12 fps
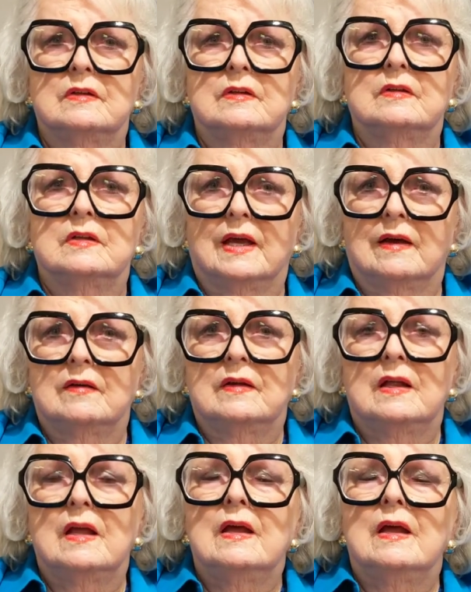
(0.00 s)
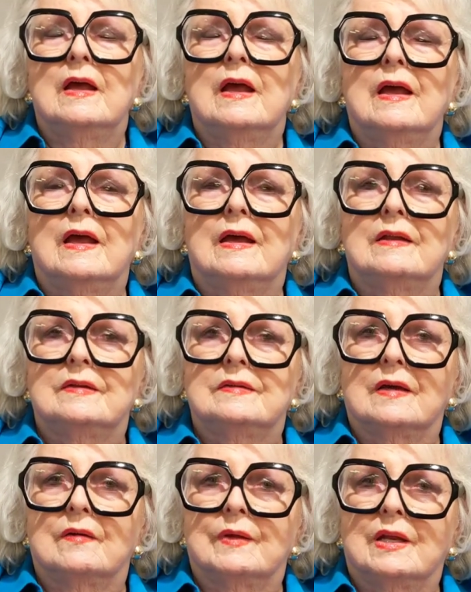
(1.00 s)
Yeah.
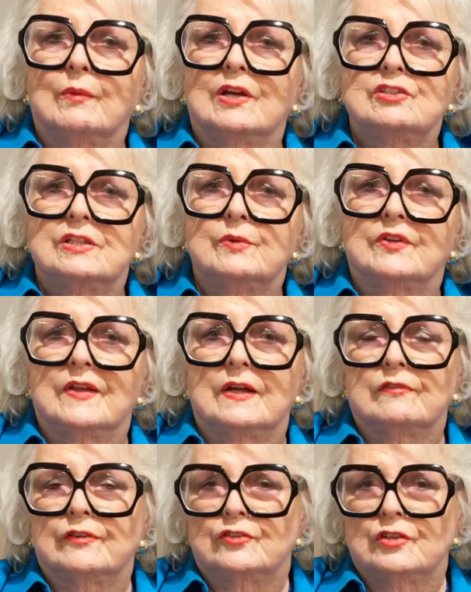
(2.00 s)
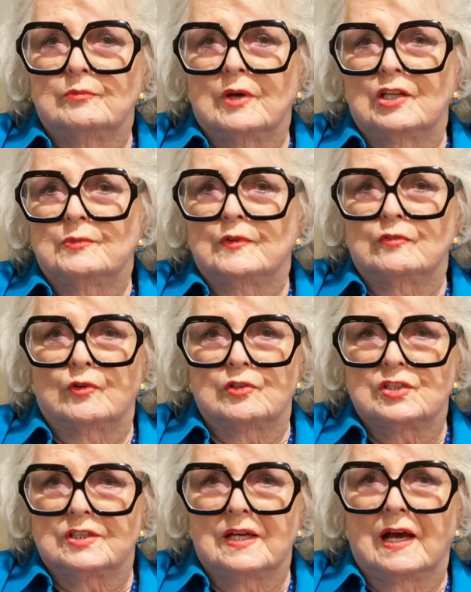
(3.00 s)
Anyway, she was there for 2 months before she
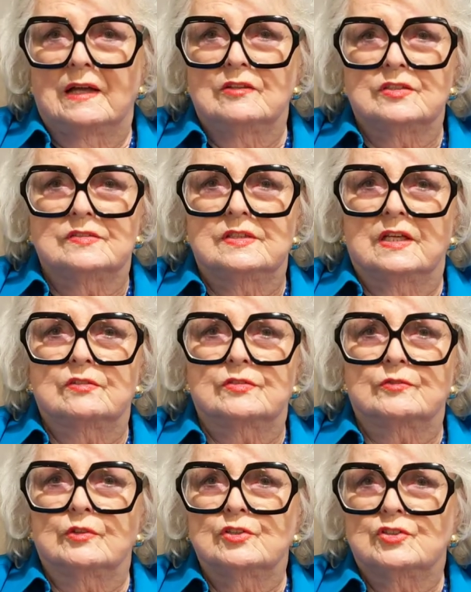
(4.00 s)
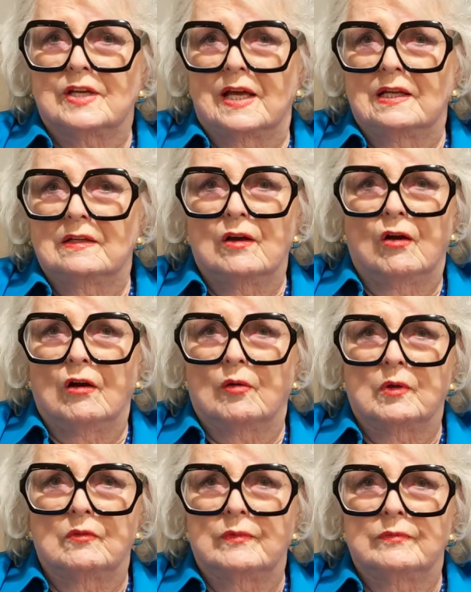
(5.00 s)
died. Just excruciating, horrible.
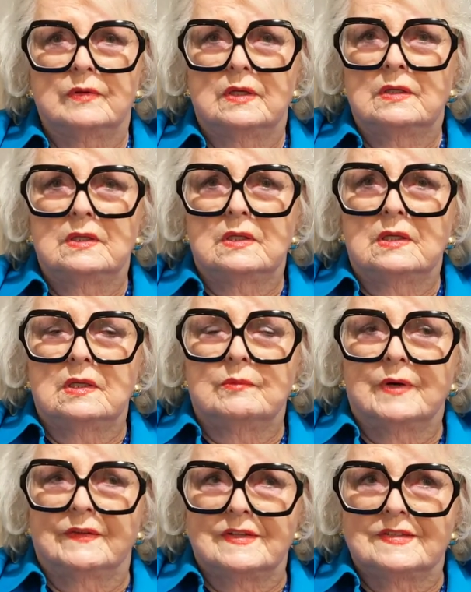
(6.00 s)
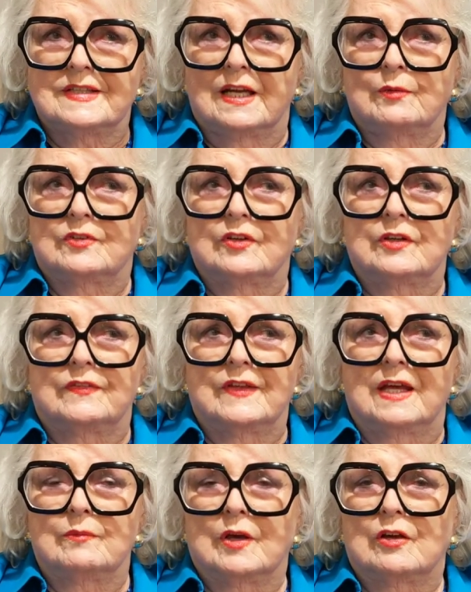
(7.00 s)
Mm. But they said it was a good thing
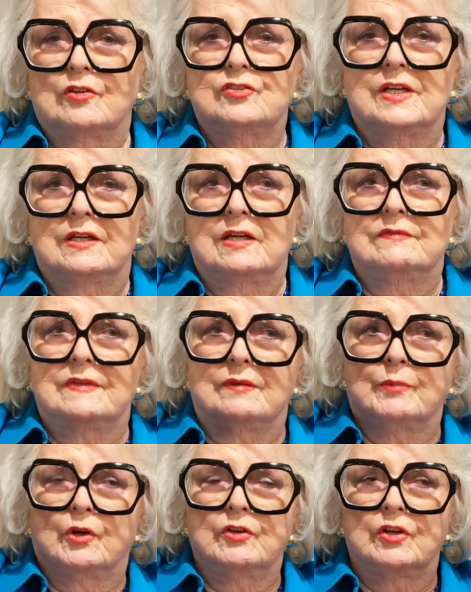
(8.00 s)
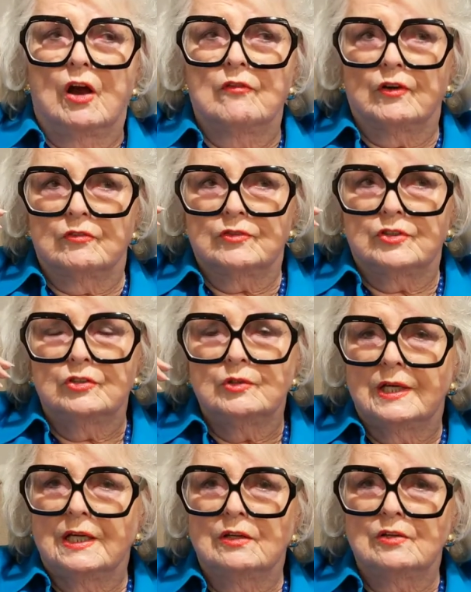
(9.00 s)
because it burned off her two
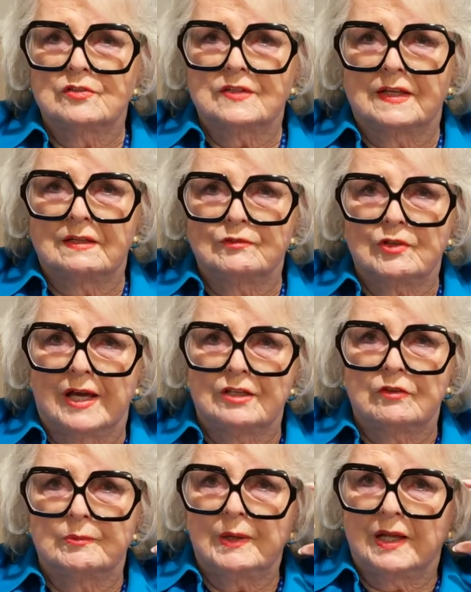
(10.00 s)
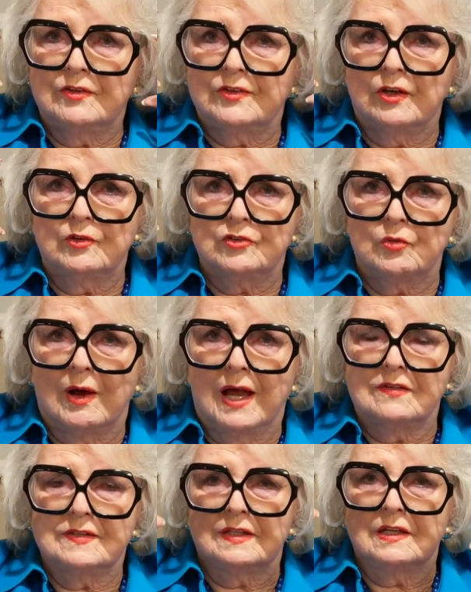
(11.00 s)
ears. They tried to replace those twice. It
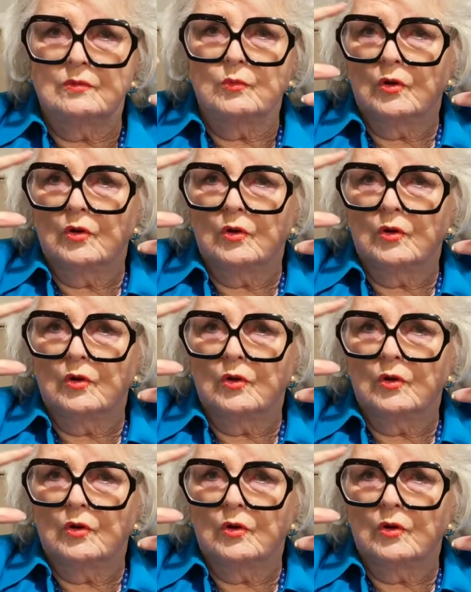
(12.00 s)
didn't work.